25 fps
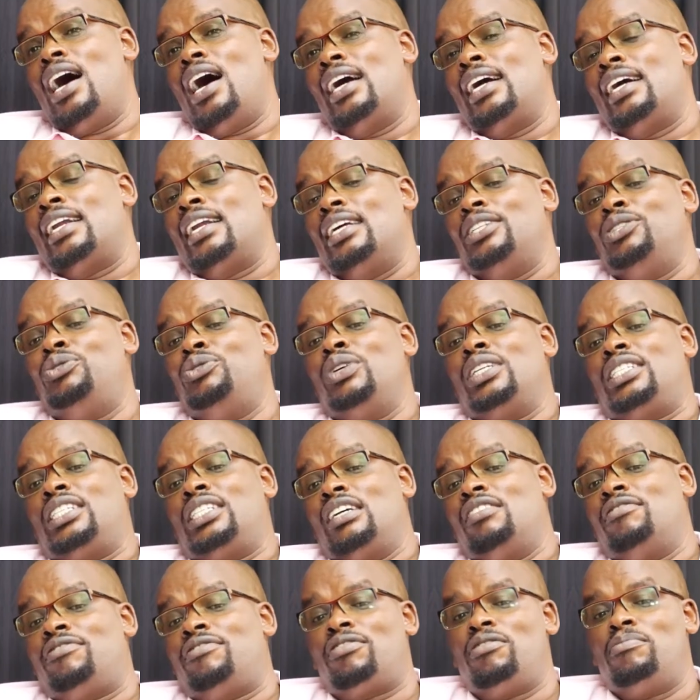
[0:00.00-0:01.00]
are
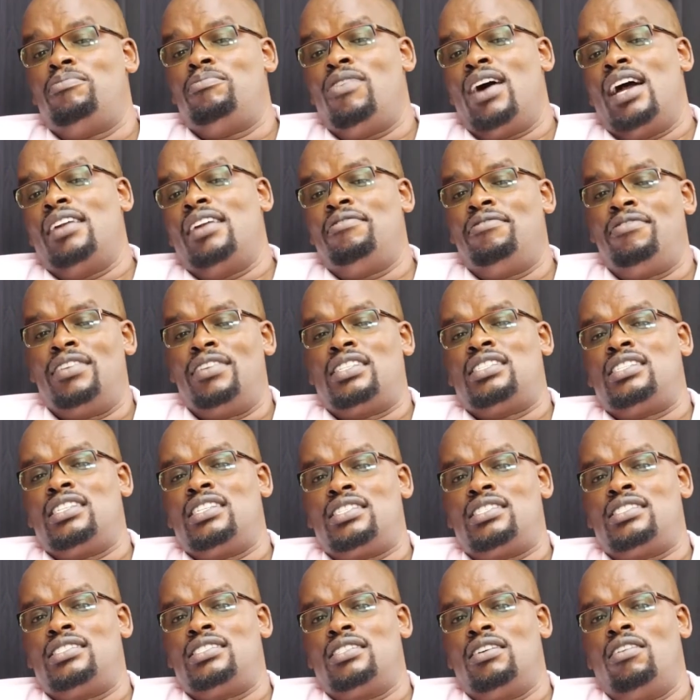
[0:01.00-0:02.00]
graduating from one
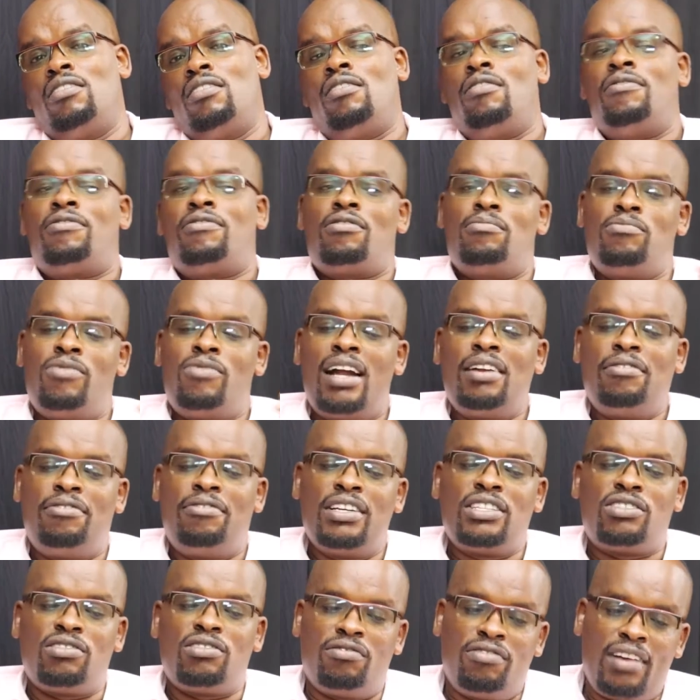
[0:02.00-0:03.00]
phase
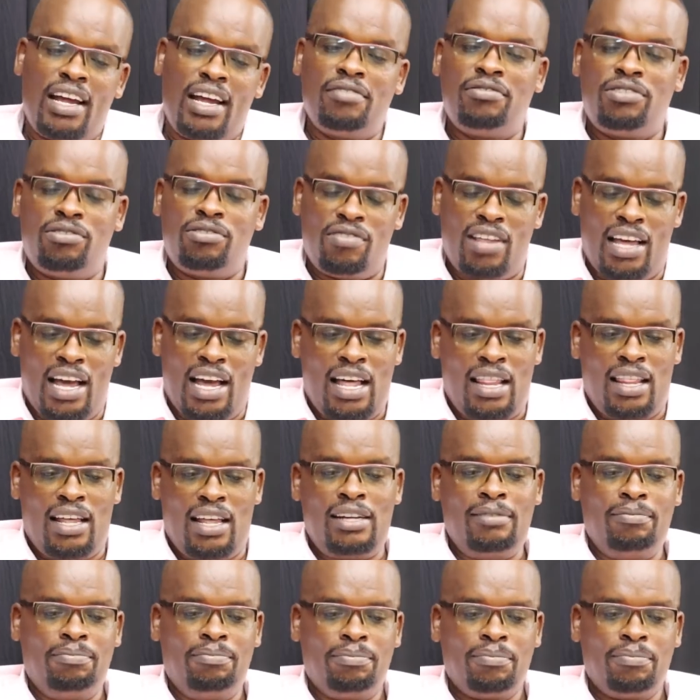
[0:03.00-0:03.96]
of life to the other.